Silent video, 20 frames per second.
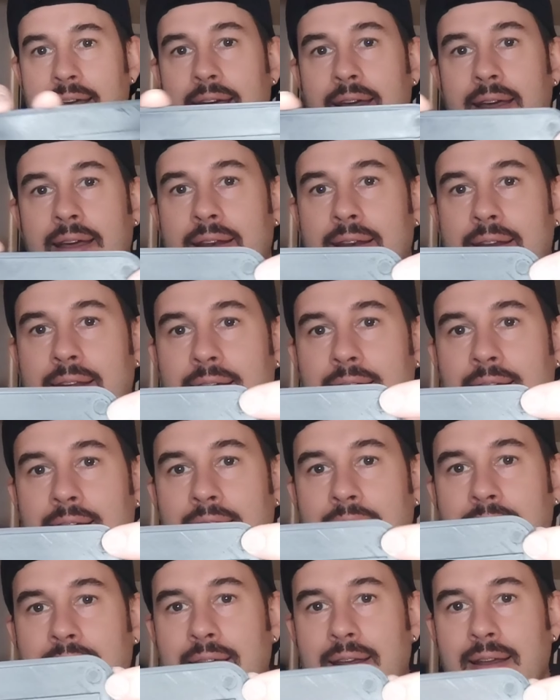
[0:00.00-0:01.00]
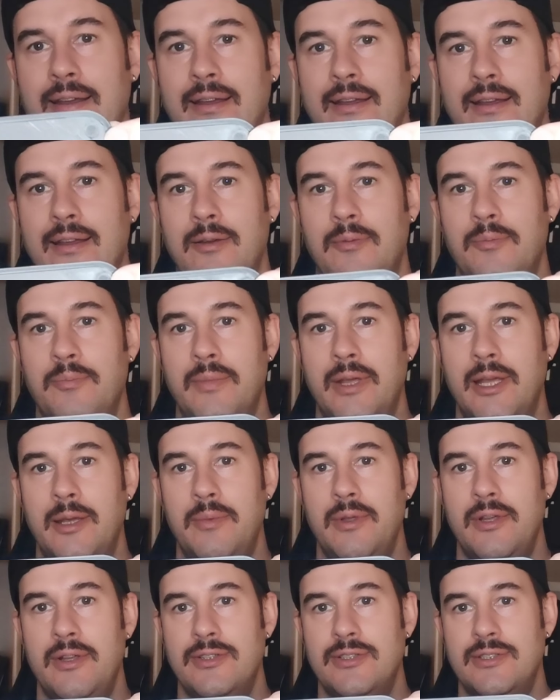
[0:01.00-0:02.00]
And
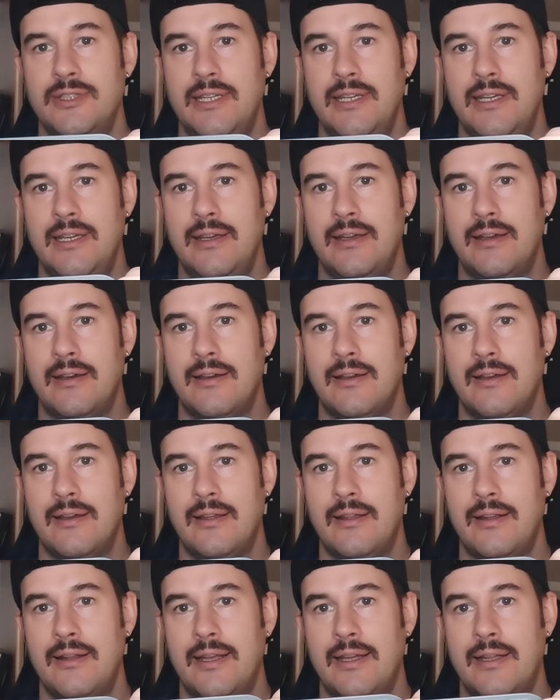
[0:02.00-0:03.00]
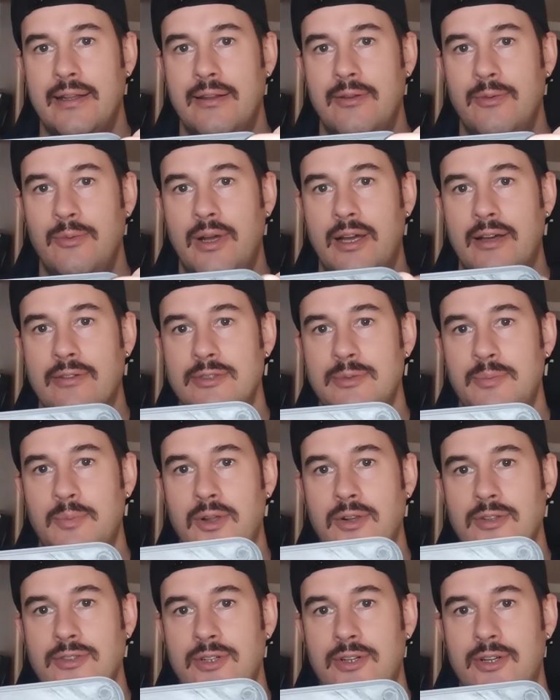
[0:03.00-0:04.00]
maybe you see that we have
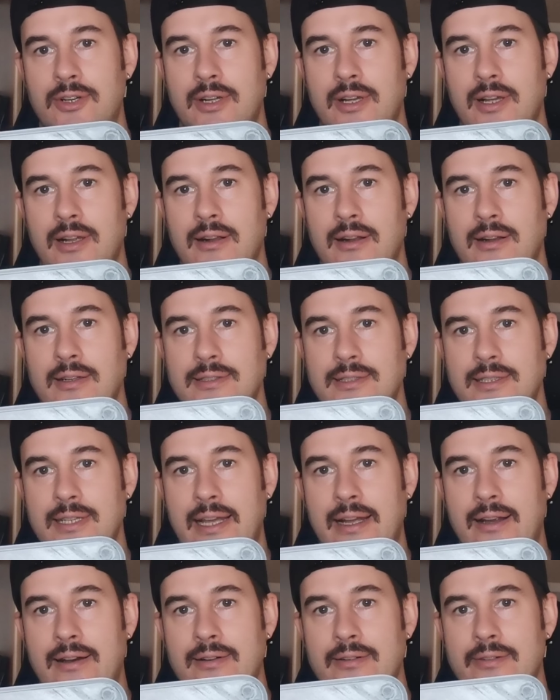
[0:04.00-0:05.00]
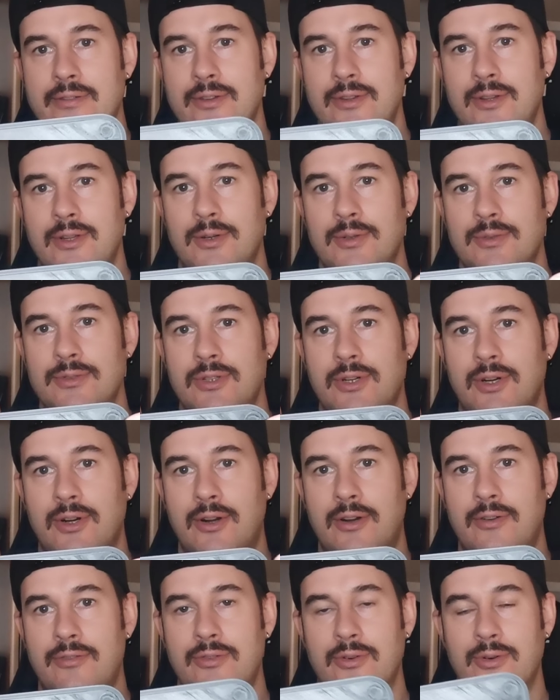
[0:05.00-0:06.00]
small circles here. Those
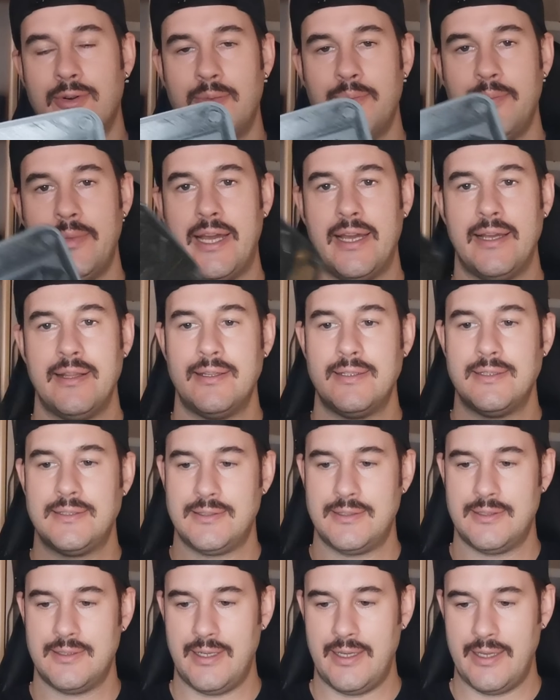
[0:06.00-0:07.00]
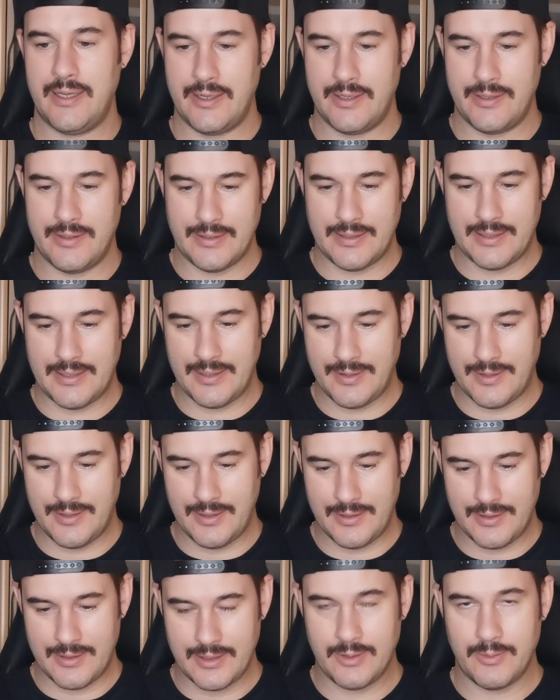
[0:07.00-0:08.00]
are for magnets, and I
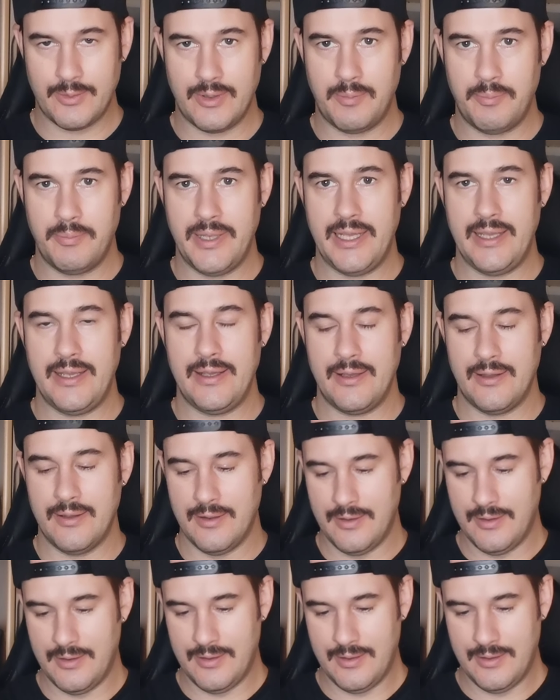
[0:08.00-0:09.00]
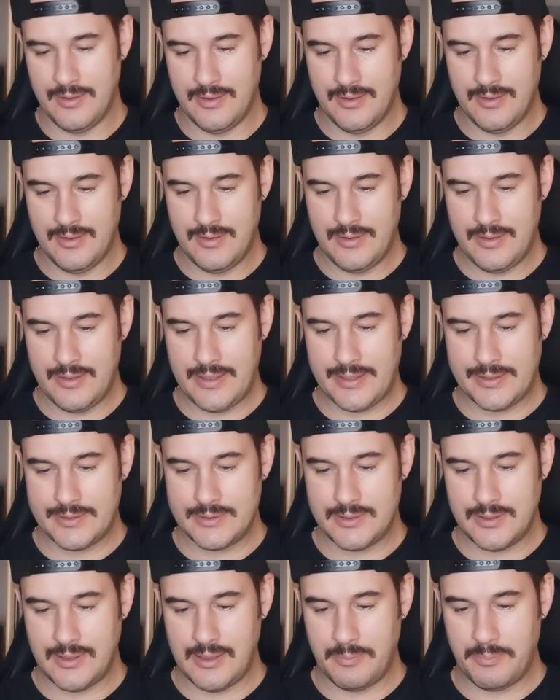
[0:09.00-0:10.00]
think I would be
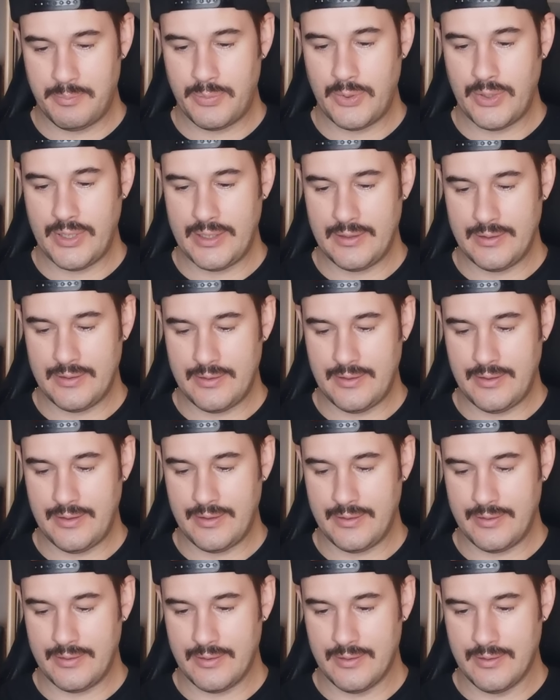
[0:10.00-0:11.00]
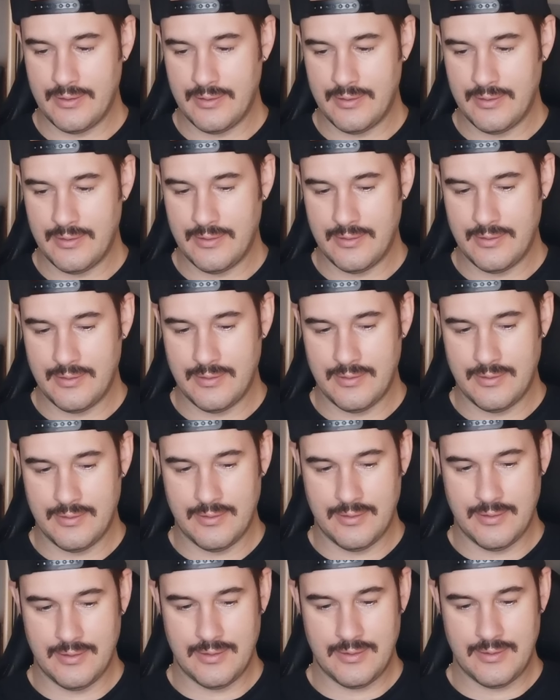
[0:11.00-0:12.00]
actually printing
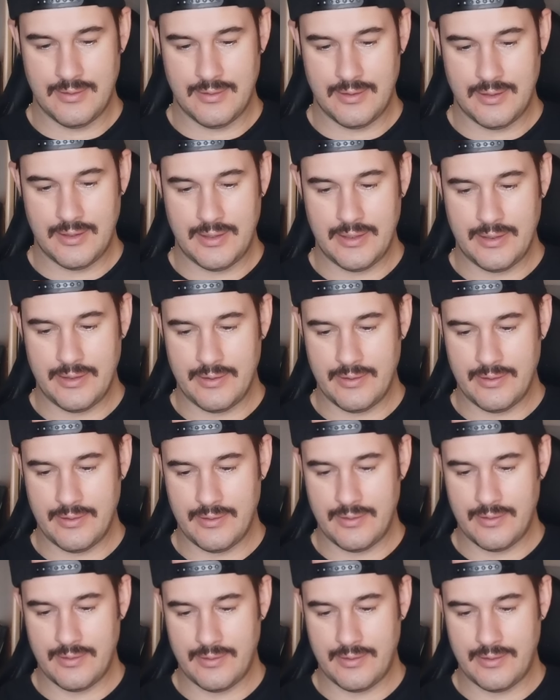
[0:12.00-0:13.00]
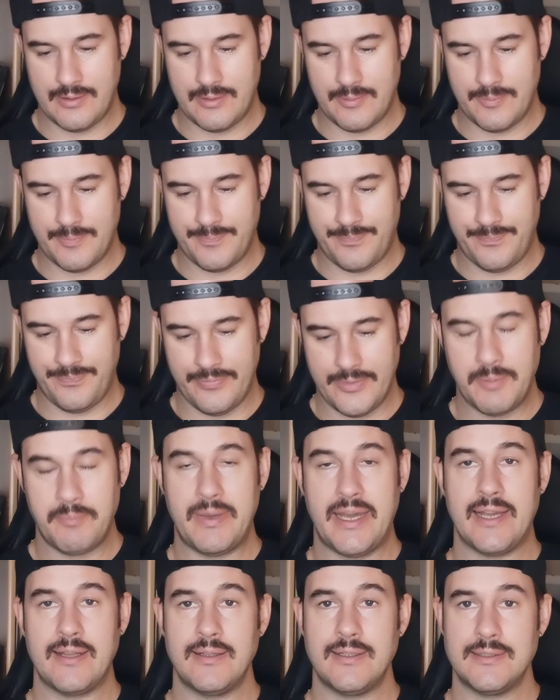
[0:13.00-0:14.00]
the
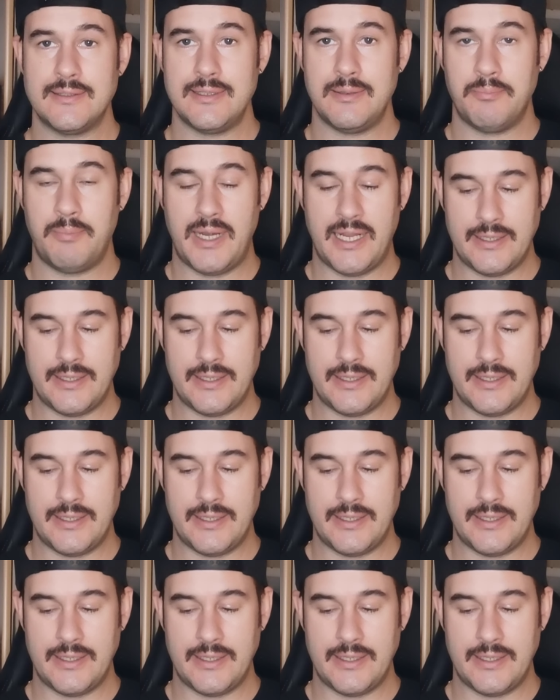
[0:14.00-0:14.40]
magnets in